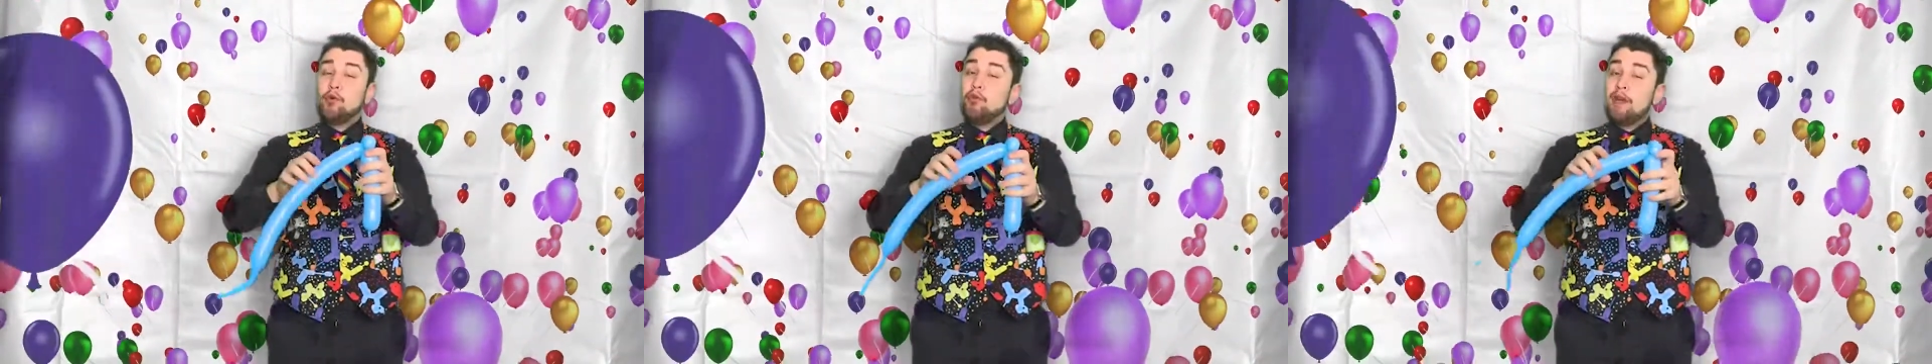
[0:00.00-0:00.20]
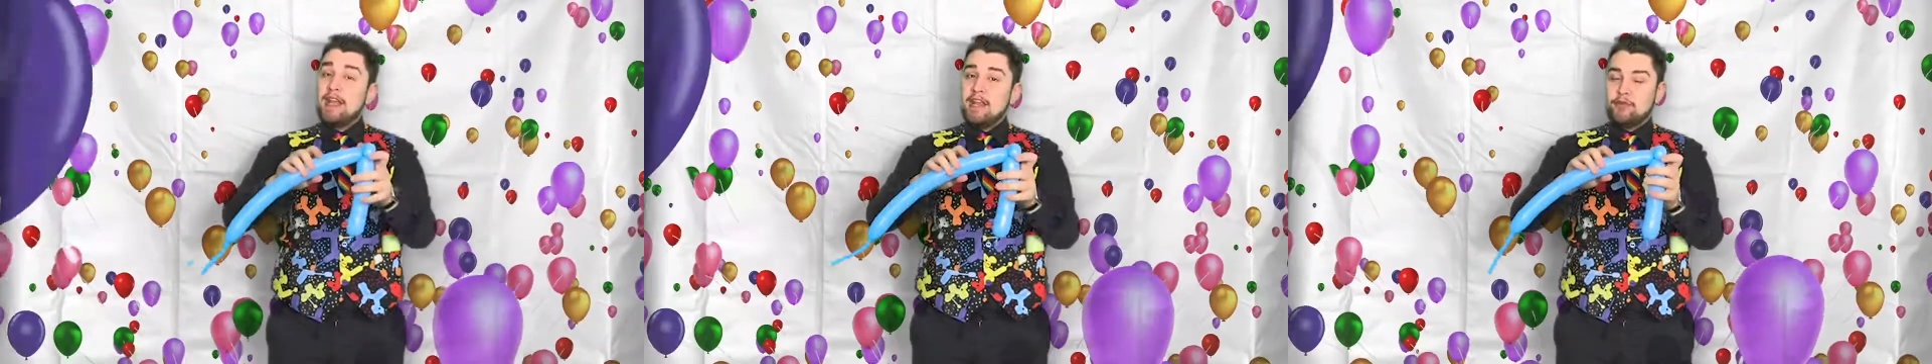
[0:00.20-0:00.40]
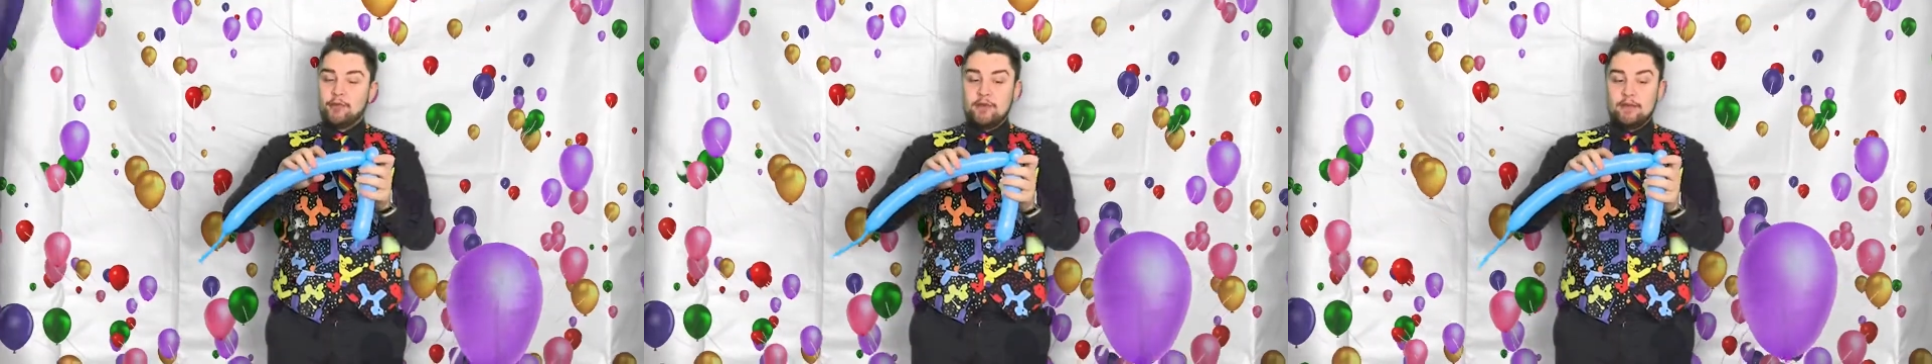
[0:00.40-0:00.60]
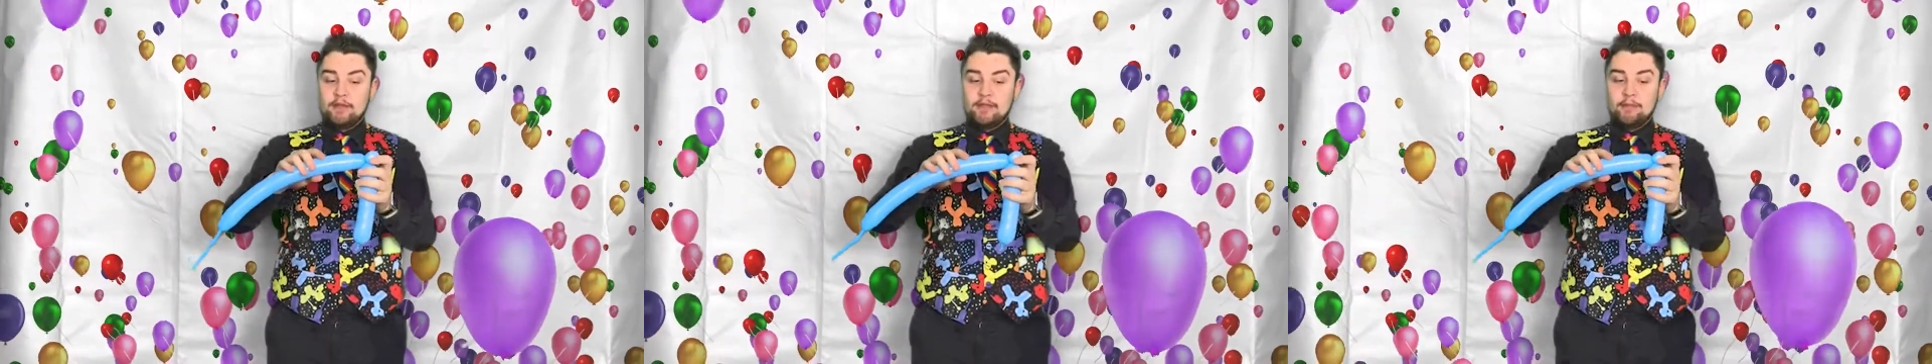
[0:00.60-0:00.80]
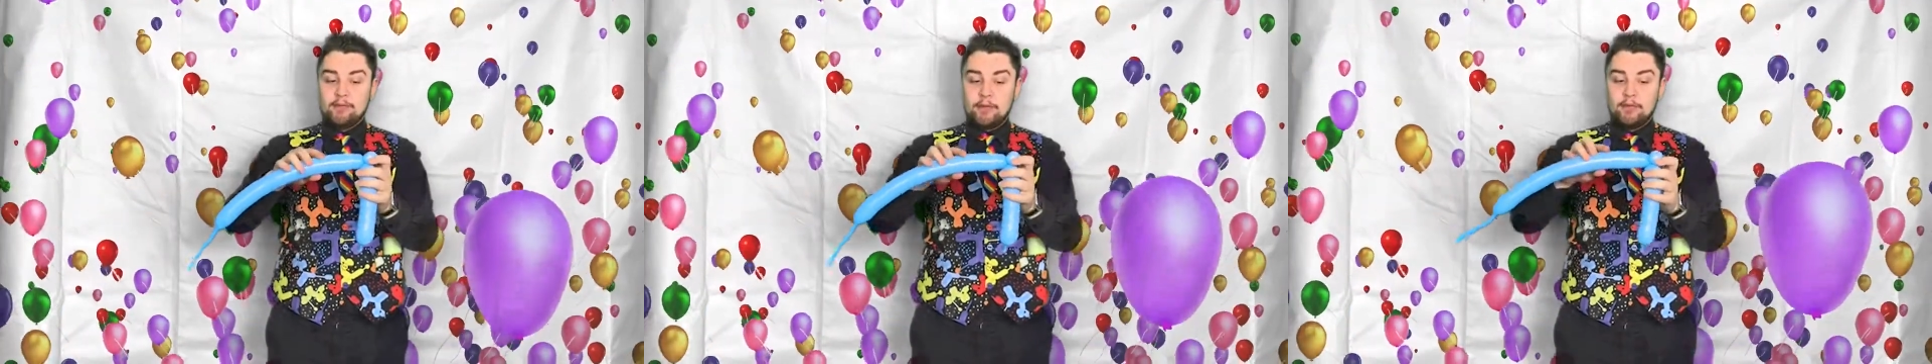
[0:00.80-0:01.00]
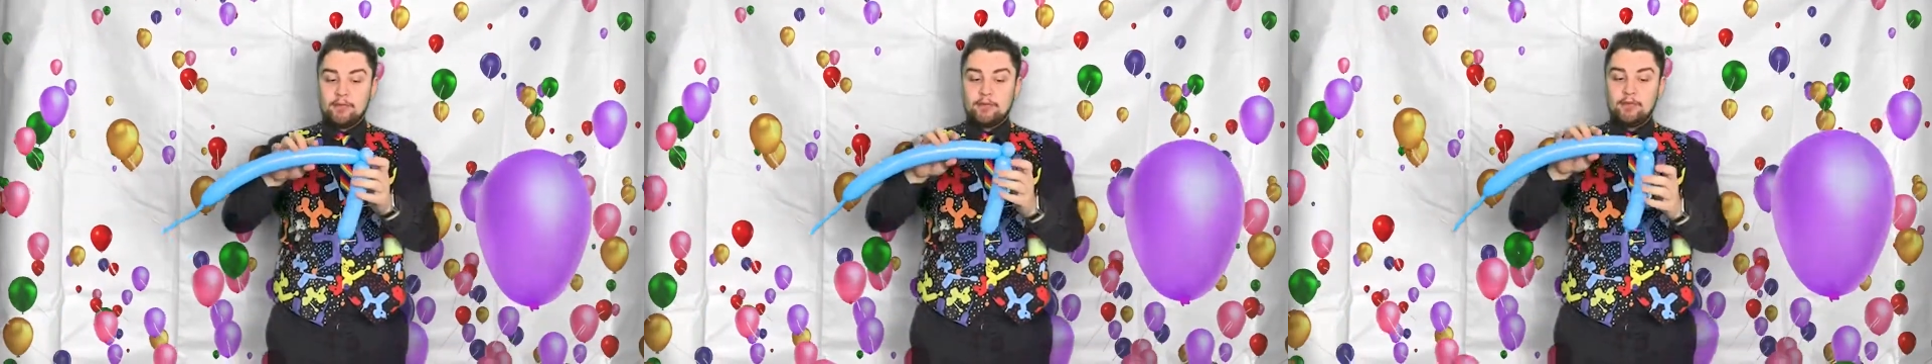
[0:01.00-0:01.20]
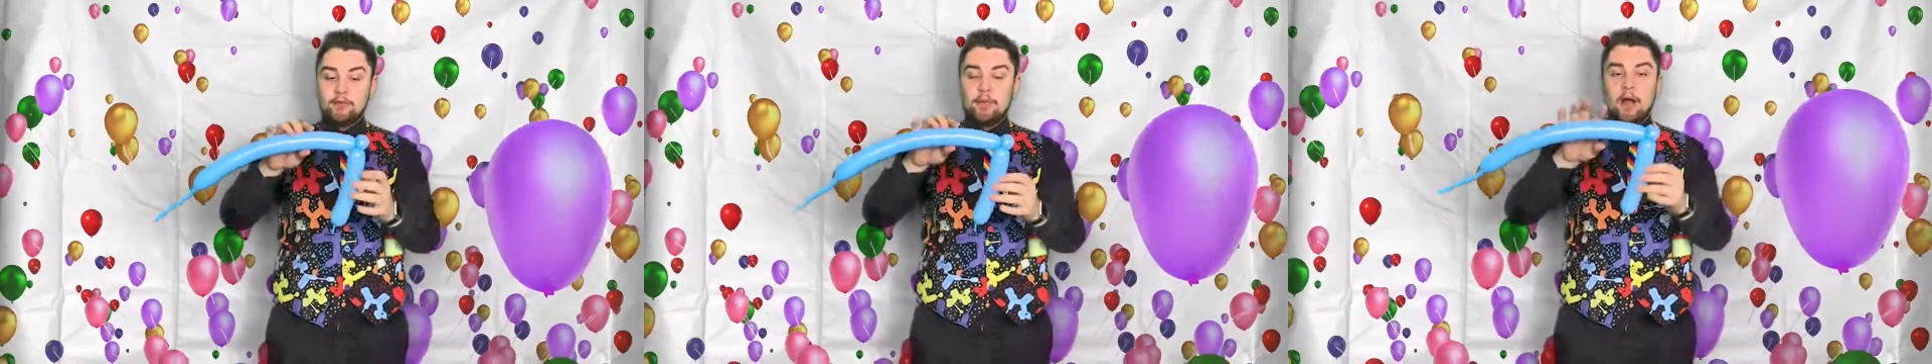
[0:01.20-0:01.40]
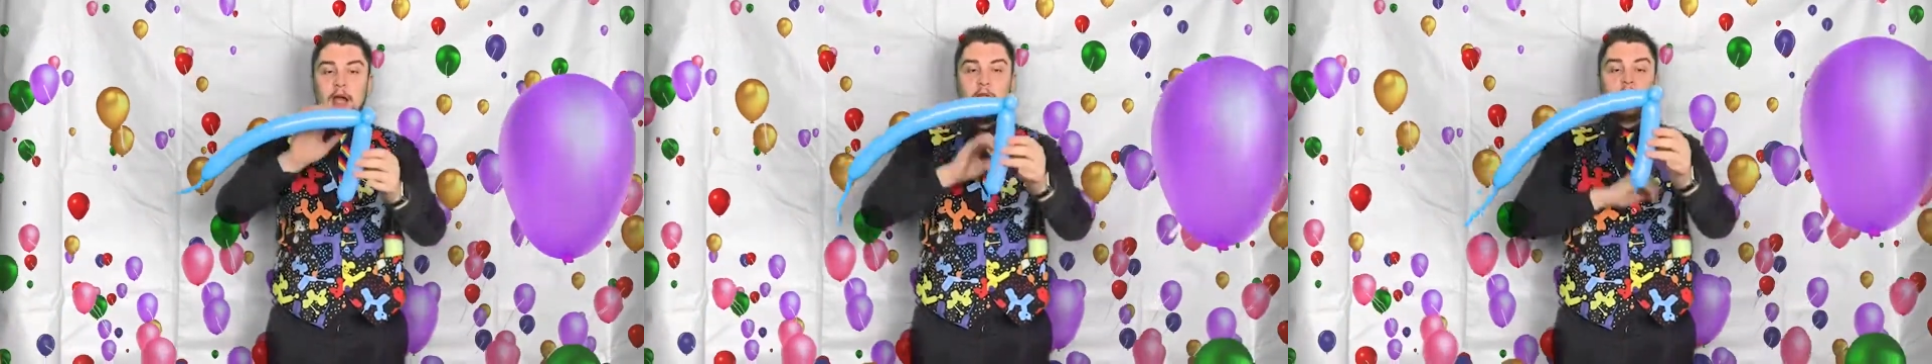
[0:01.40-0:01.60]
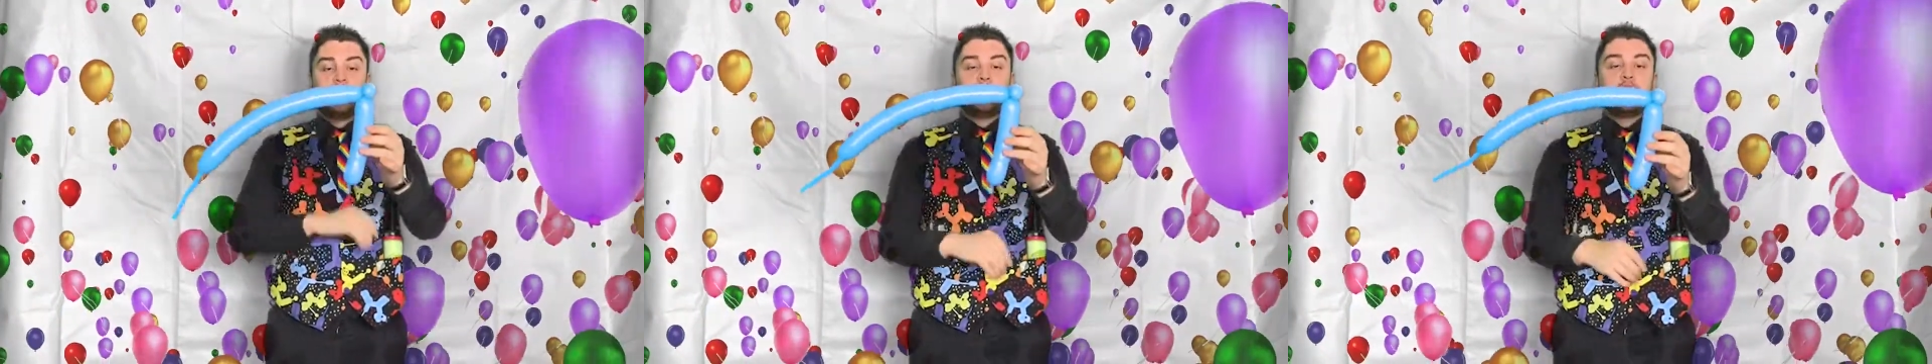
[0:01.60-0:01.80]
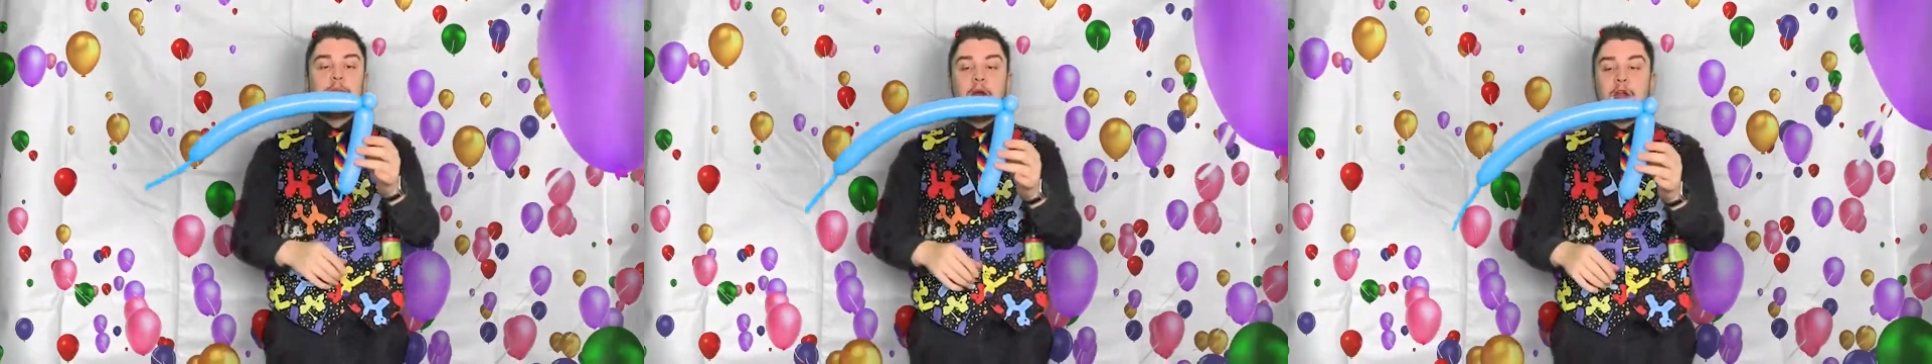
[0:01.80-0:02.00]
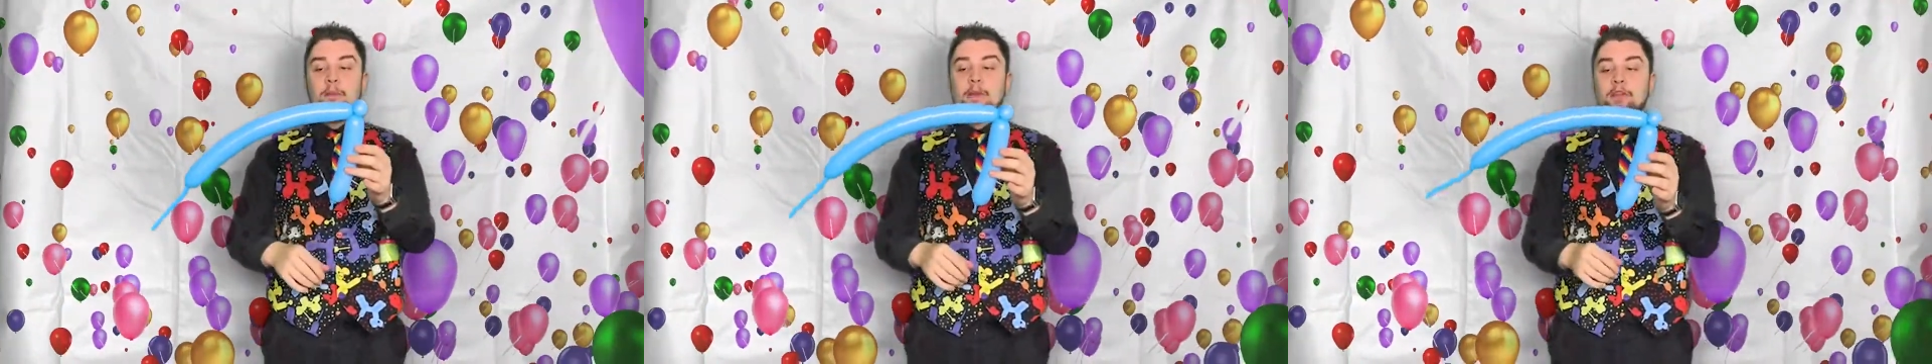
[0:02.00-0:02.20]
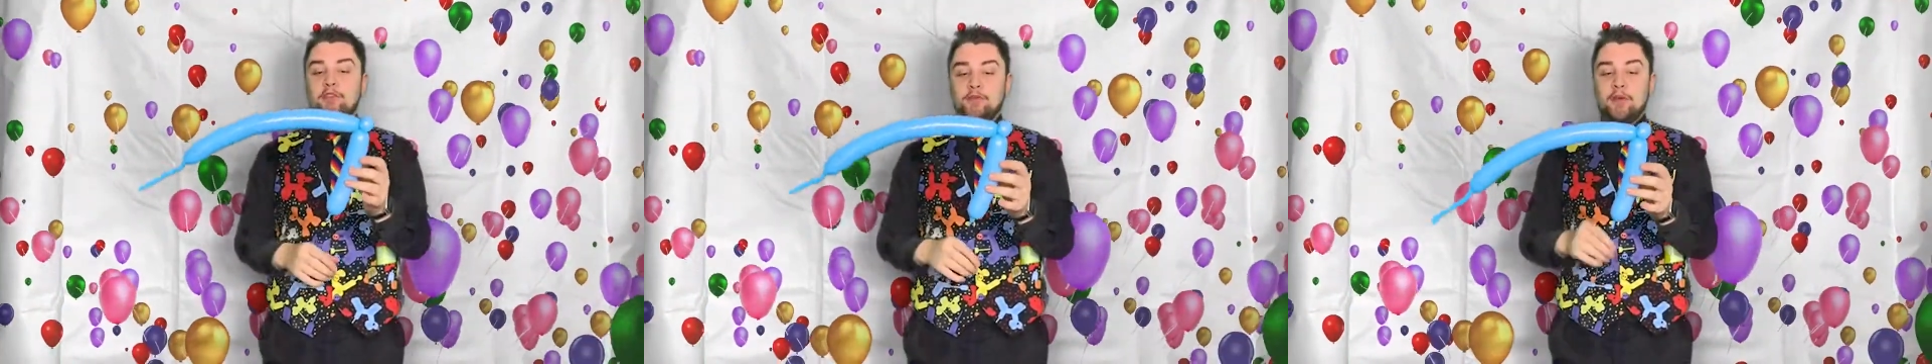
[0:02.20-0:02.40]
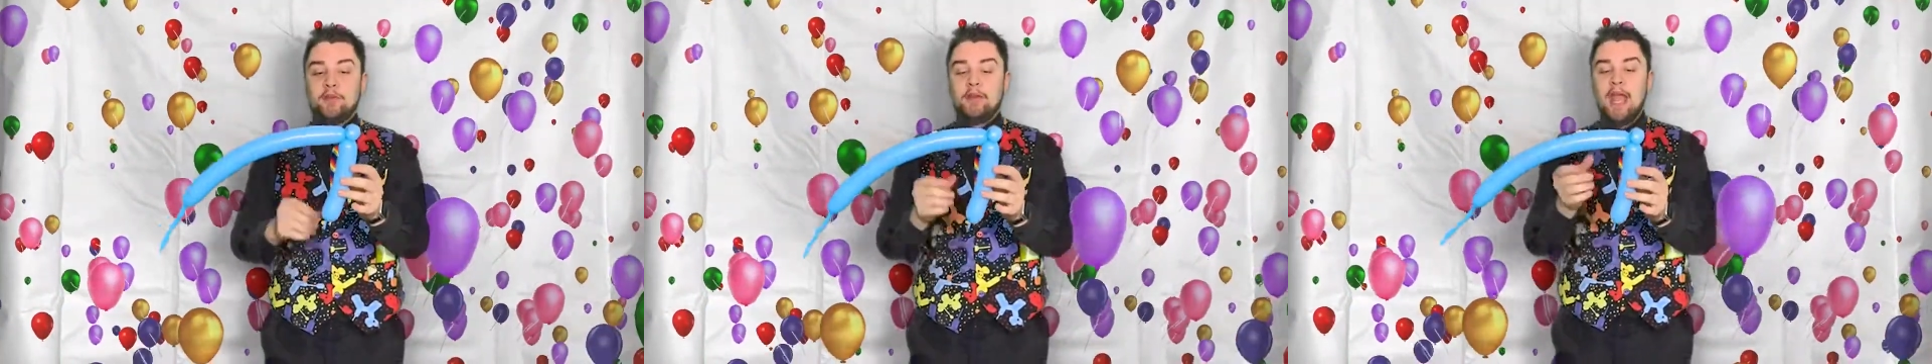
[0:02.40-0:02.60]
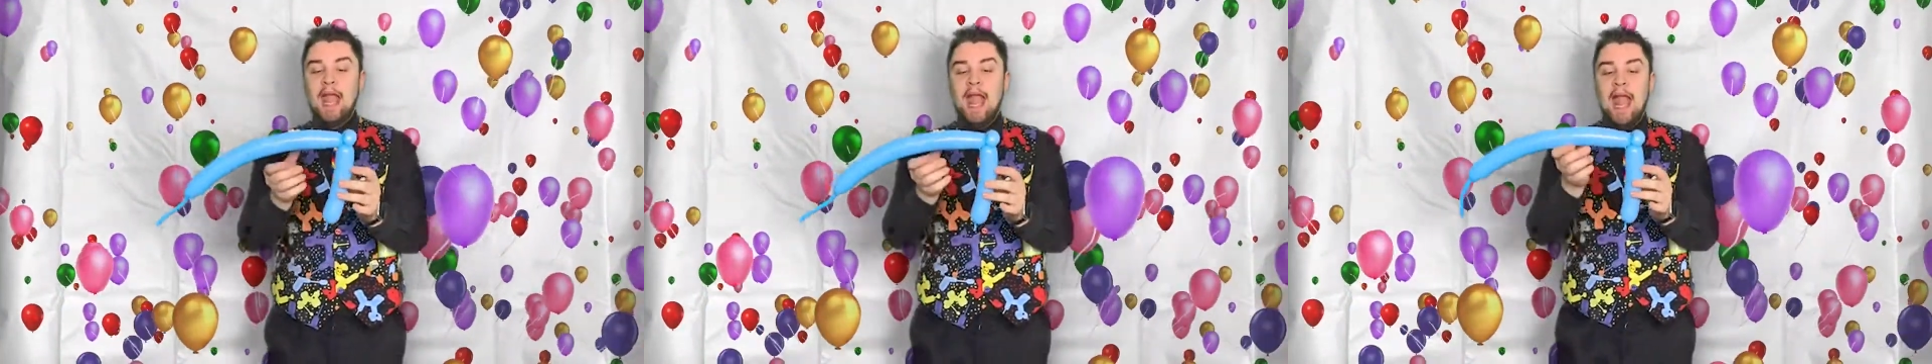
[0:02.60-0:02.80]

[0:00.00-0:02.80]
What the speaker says: or an ear twist it's sometimes called, but I like to call mine a pinch twist.